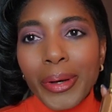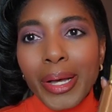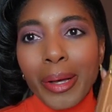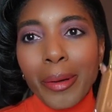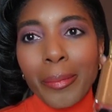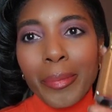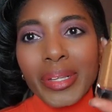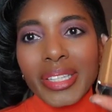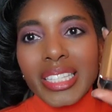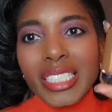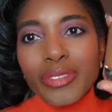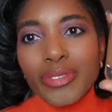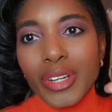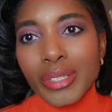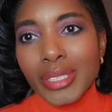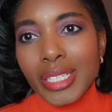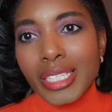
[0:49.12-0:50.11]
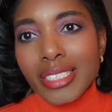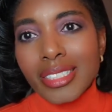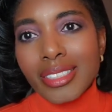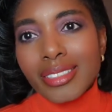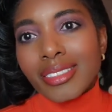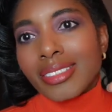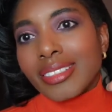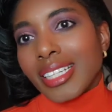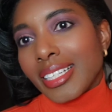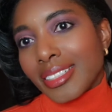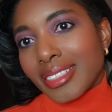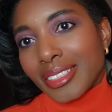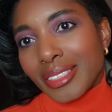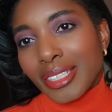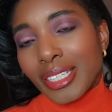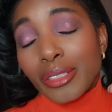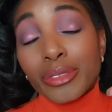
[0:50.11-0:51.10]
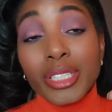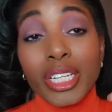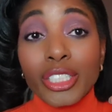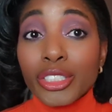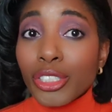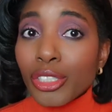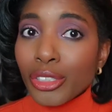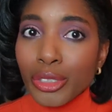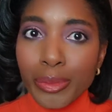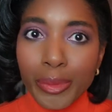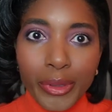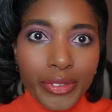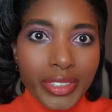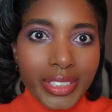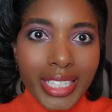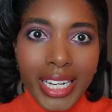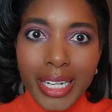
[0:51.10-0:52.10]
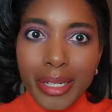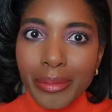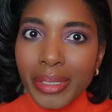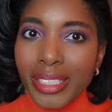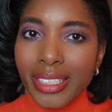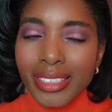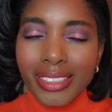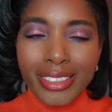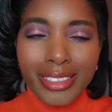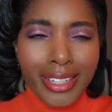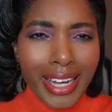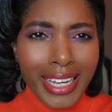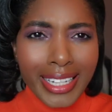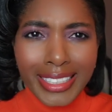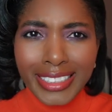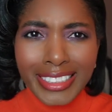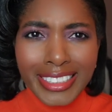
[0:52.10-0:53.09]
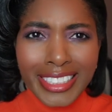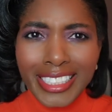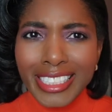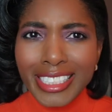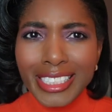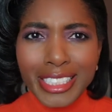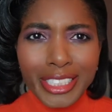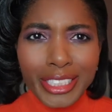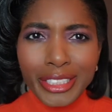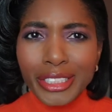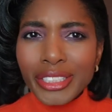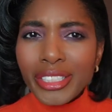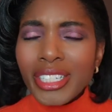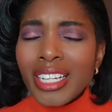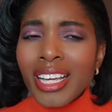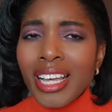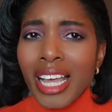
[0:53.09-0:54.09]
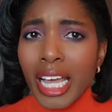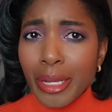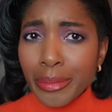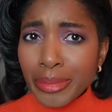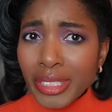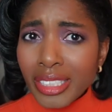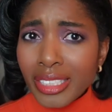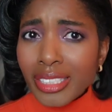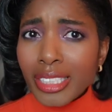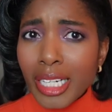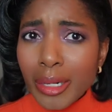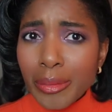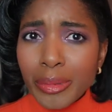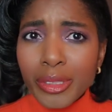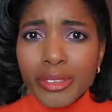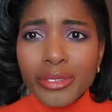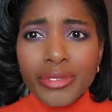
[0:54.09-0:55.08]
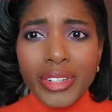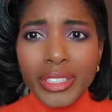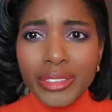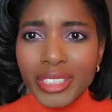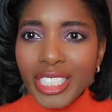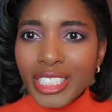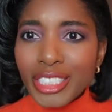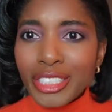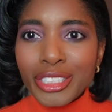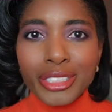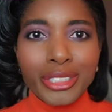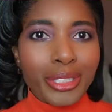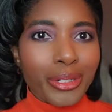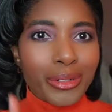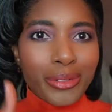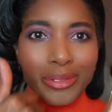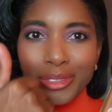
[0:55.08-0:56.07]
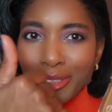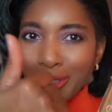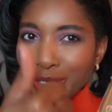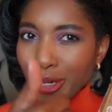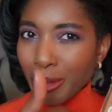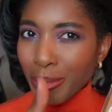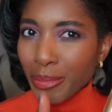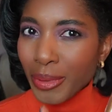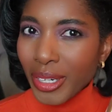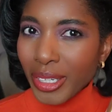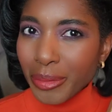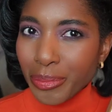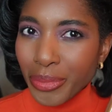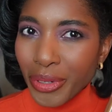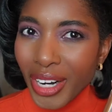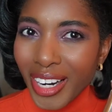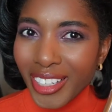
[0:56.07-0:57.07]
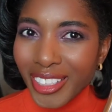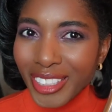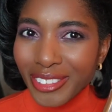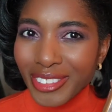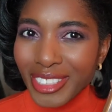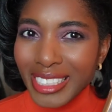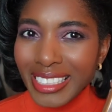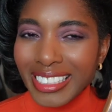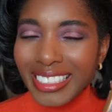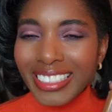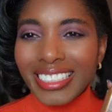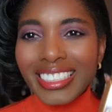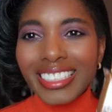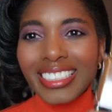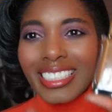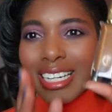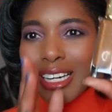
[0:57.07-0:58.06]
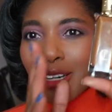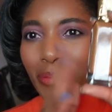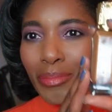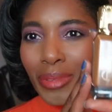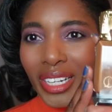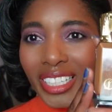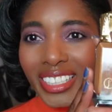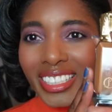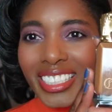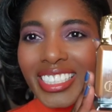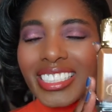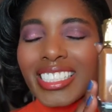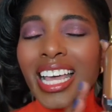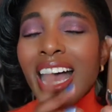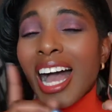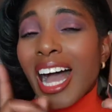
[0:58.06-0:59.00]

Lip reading: But this foundation, yes, it was actually also perfect timing. You know, I ended this year emptying a couple of foundations. So, you know, I bought Prada recently. Now I'm buying this.